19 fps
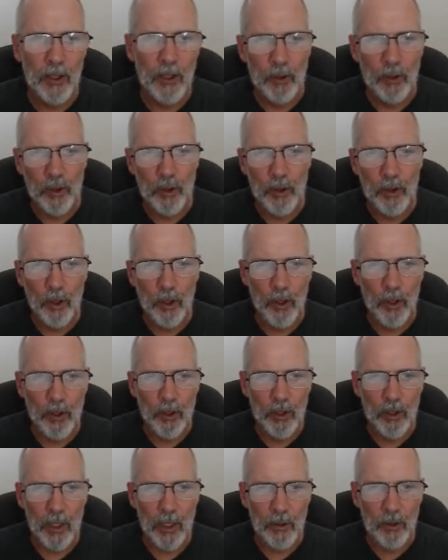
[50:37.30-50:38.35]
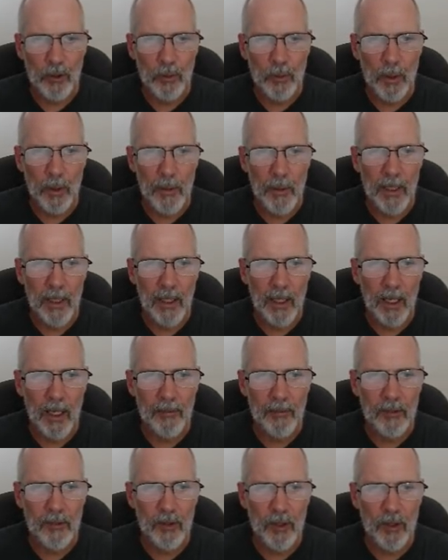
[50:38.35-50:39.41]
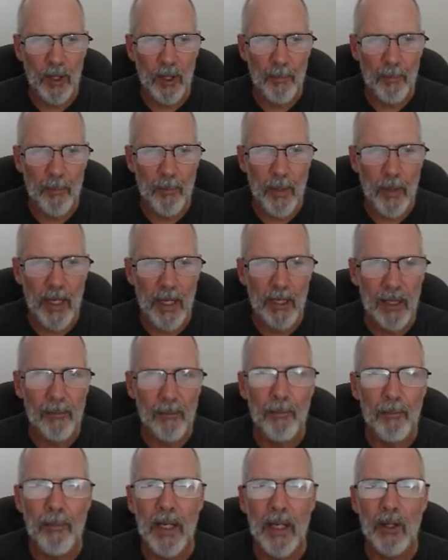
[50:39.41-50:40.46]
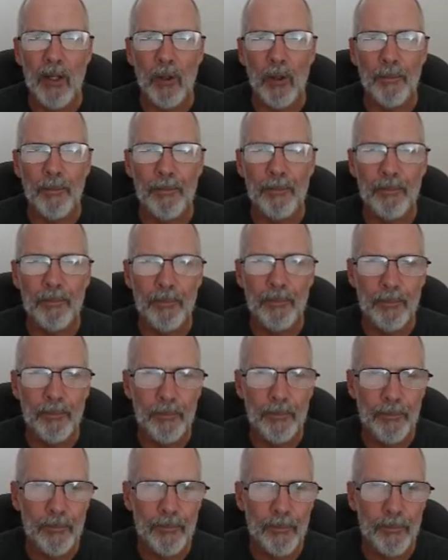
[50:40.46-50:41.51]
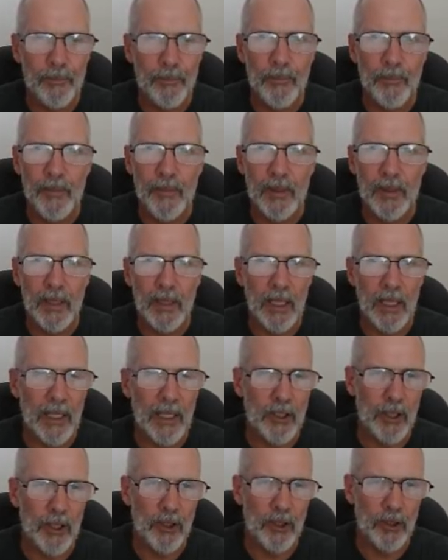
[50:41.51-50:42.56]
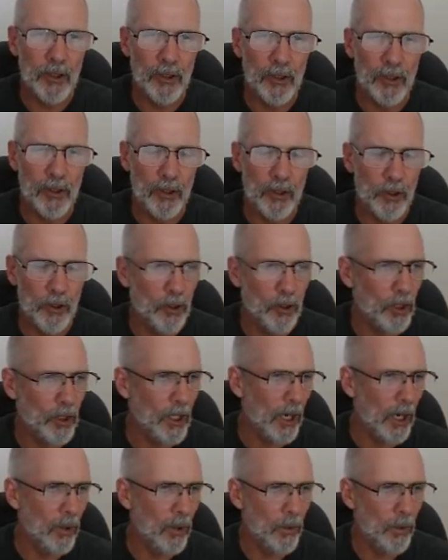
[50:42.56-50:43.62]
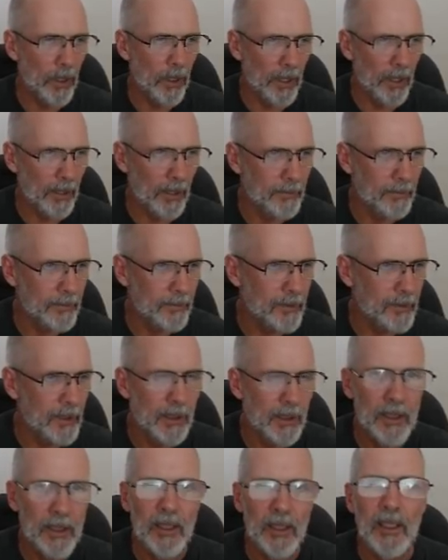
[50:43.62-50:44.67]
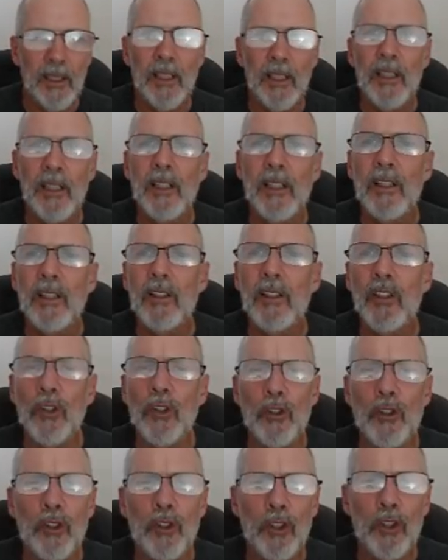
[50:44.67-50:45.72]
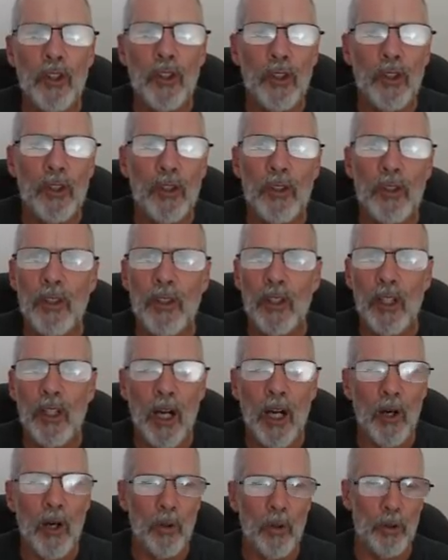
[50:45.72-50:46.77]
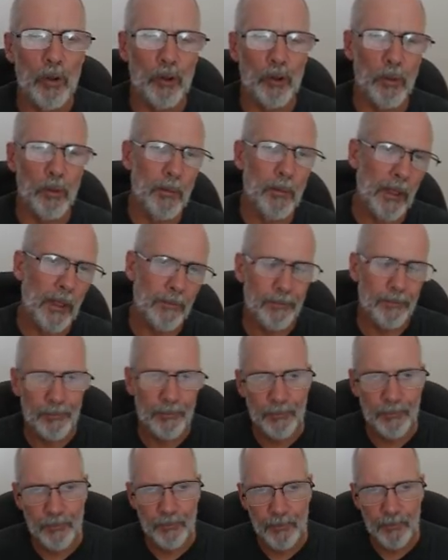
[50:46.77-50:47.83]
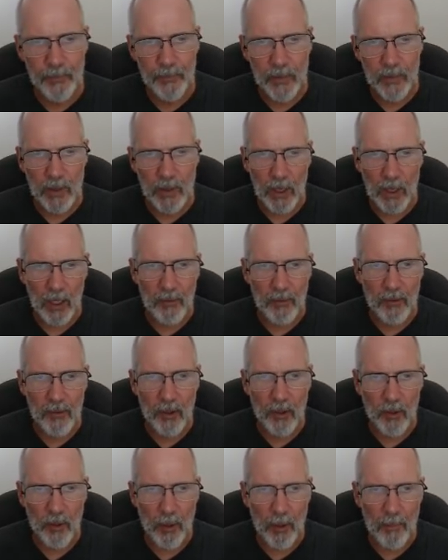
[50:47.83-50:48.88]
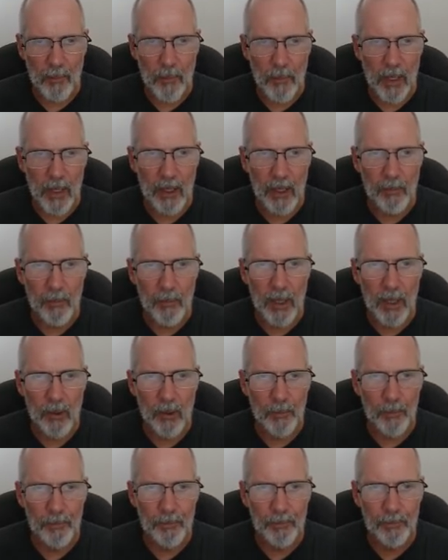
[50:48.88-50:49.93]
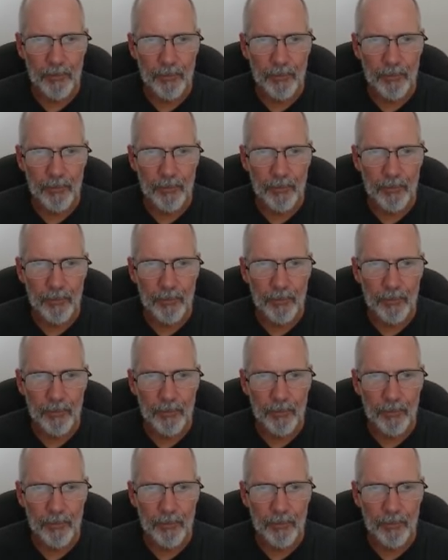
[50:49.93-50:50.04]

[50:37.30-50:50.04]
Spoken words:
You shouldn't go swimming after a big meal. Actually, shouldn't go, yeah. You shouldn't go swimming after a big meal.